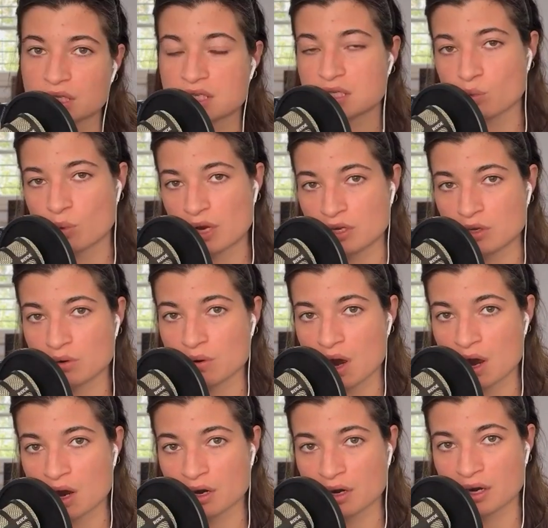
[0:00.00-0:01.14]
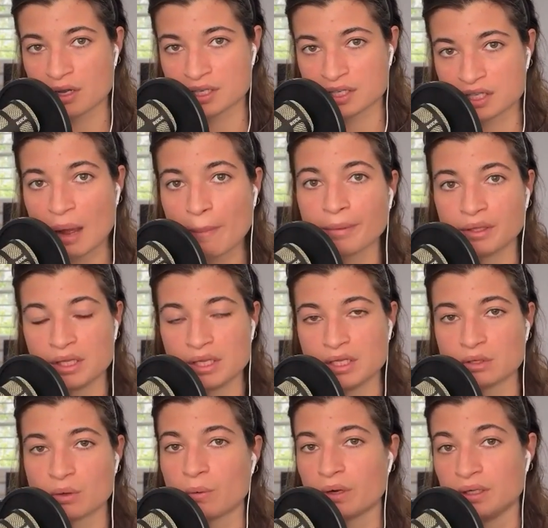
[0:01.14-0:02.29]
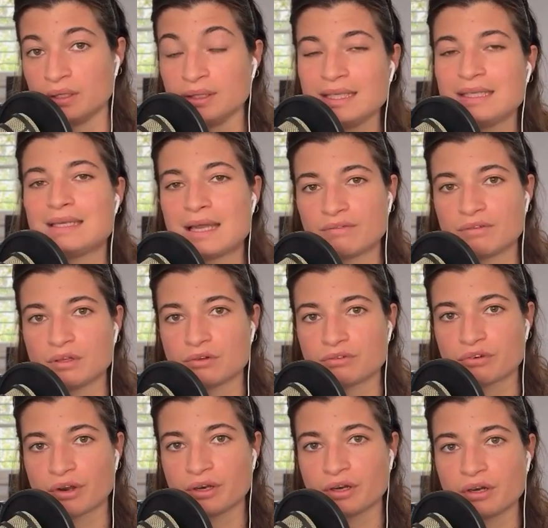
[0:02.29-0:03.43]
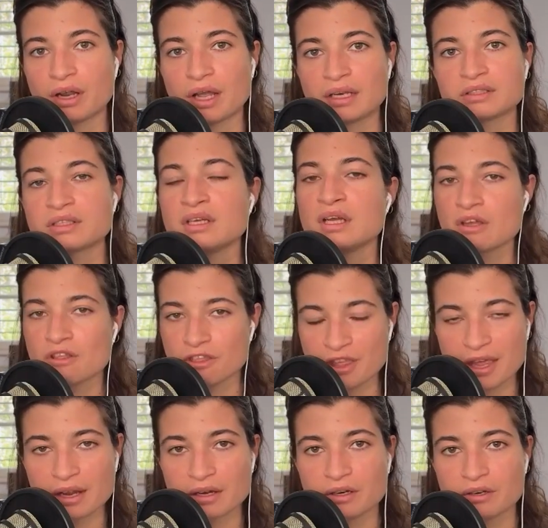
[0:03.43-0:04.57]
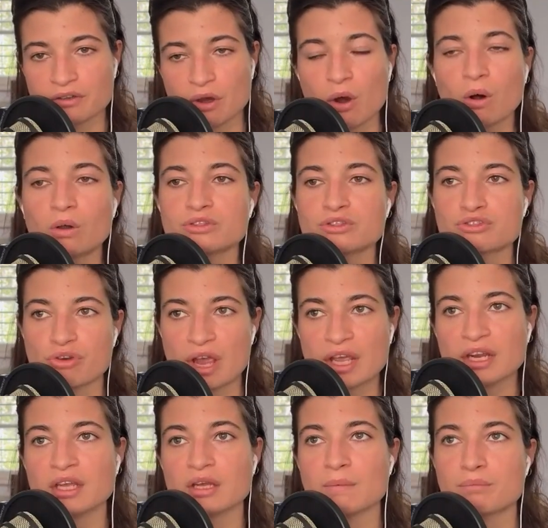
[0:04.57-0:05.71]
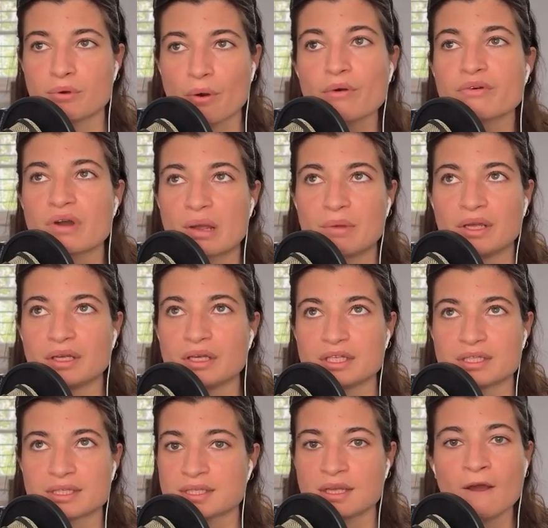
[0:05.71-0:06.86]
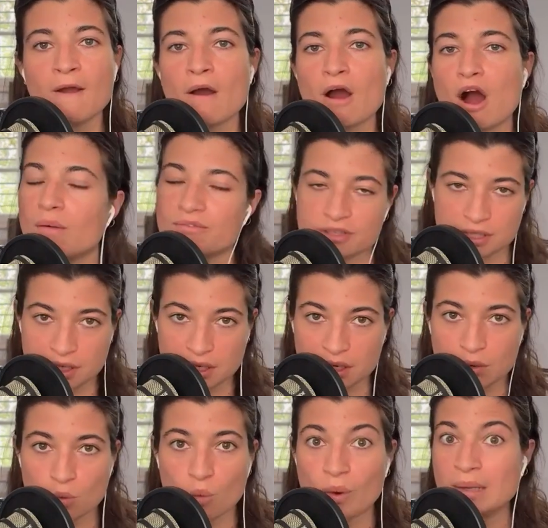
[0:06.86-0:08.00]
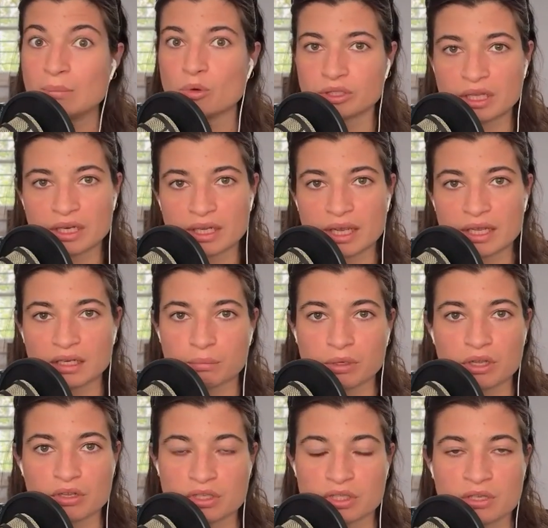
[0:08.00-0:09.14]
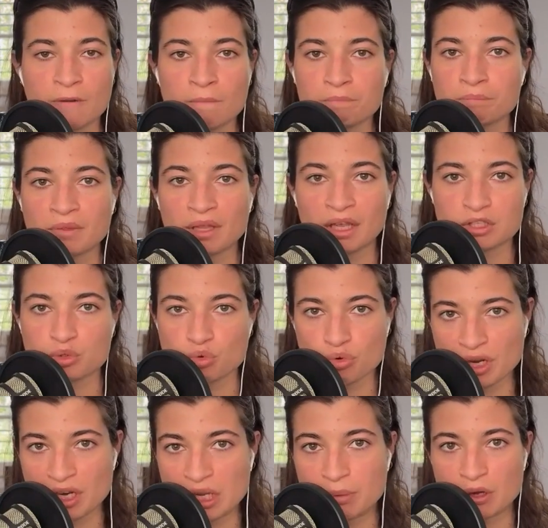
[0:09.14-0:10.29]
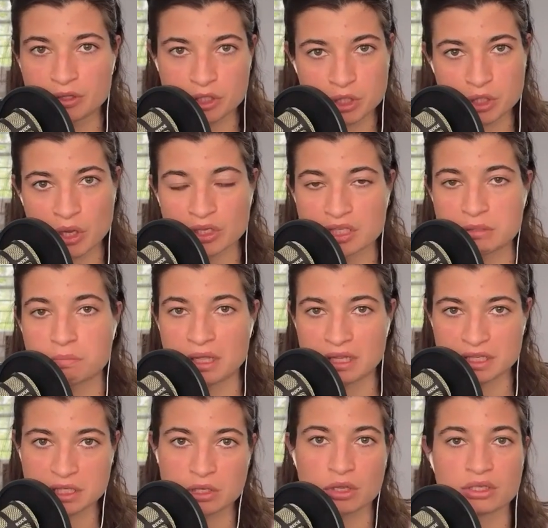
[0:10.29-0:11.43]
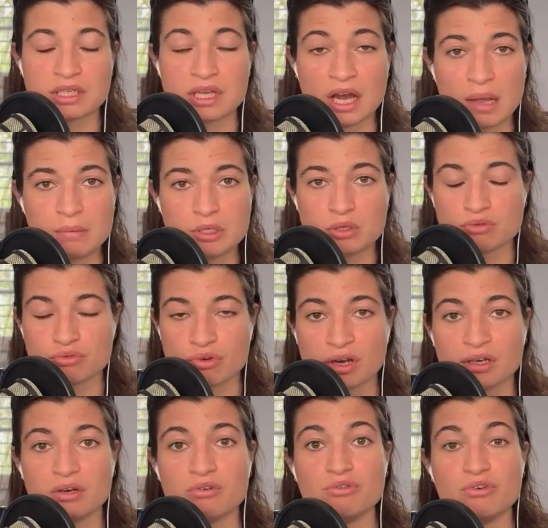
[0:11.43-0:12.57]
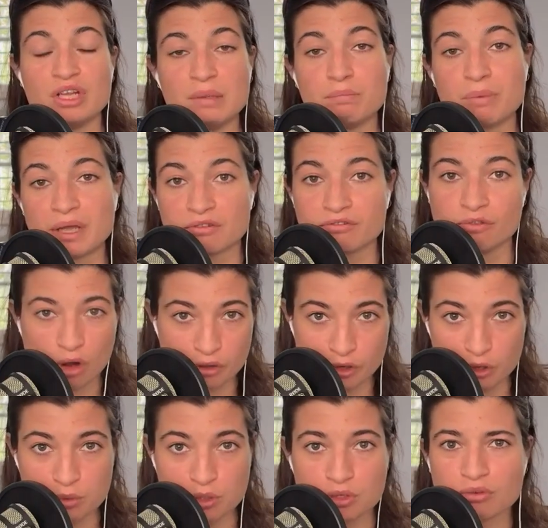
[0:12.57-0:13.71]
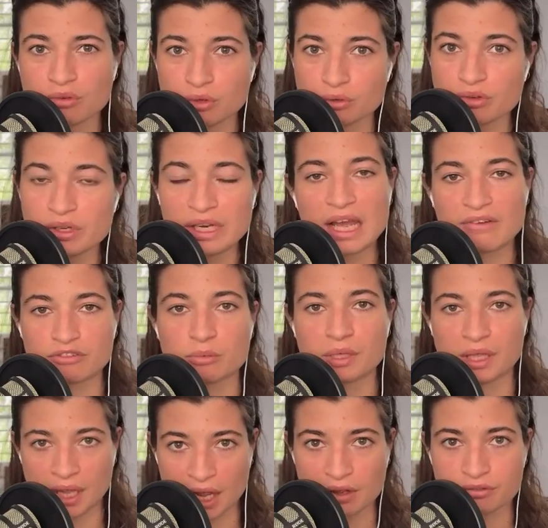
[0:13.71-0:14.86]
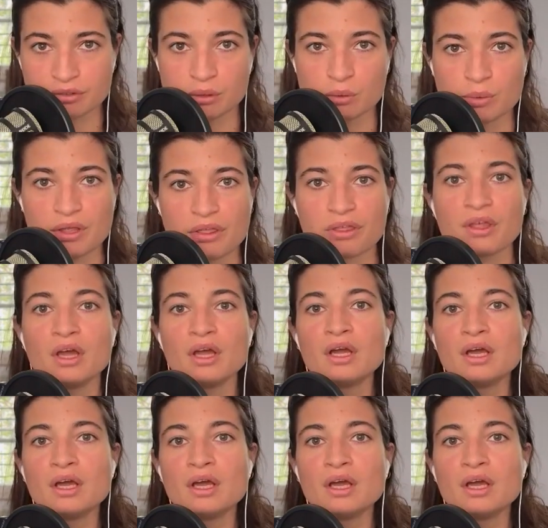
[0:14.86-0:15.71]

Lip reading: is when you are a sub-elite or elite level of runner, and there the whole training programming is obviously way more dedicated, because it's really about certain splits, certain times. You run a really big volume, so you really have to be careful with